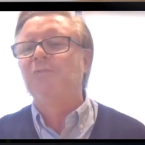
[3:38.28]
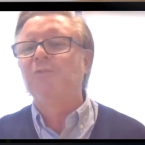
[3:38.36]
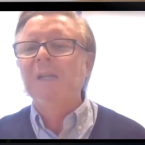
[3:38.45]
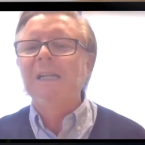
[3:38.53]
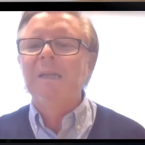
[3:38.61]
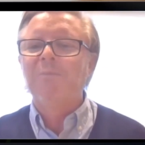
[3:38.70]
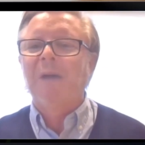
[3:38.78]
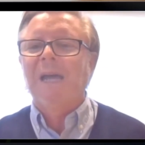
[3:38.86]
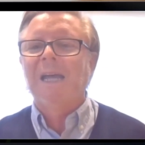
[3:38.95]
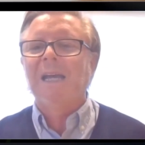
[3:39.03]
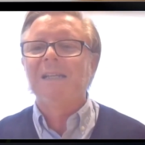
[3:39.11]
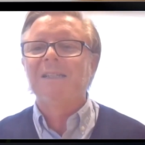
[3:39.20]
any really
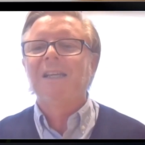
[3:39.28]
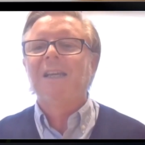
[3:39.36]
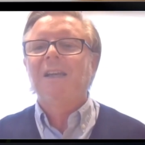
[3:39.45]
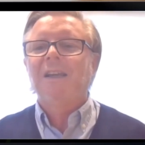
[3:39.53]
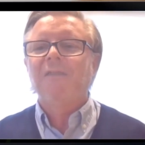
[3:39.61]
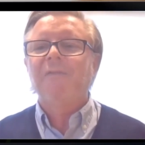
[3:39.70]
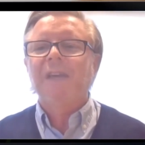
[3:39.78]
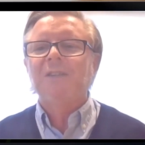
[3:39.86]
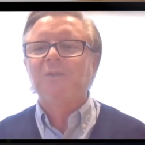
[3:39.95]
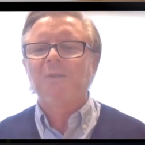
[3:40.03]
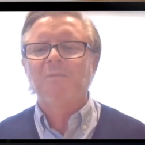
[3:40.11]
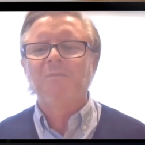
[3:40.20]
bad
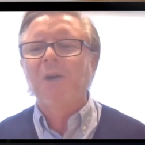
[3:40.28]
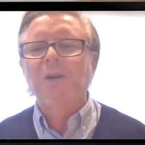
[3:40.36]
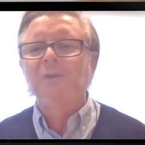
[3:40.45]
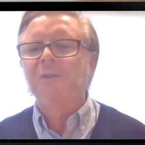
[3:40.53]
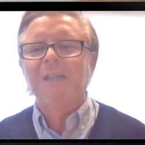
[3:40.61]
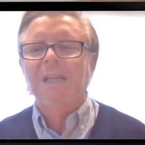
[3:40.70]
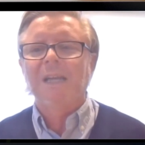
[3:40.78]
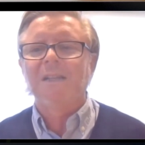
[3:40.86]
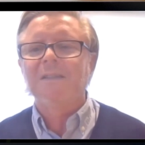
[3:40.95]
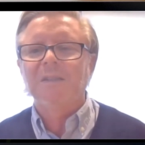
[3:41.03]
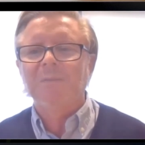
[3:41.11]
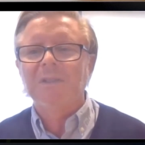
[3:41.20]
effects on bone and
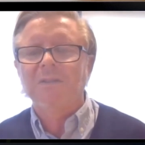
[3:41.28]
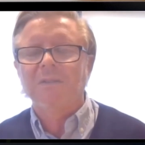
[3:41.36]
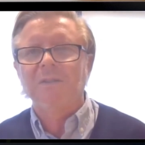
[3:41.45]
calcium and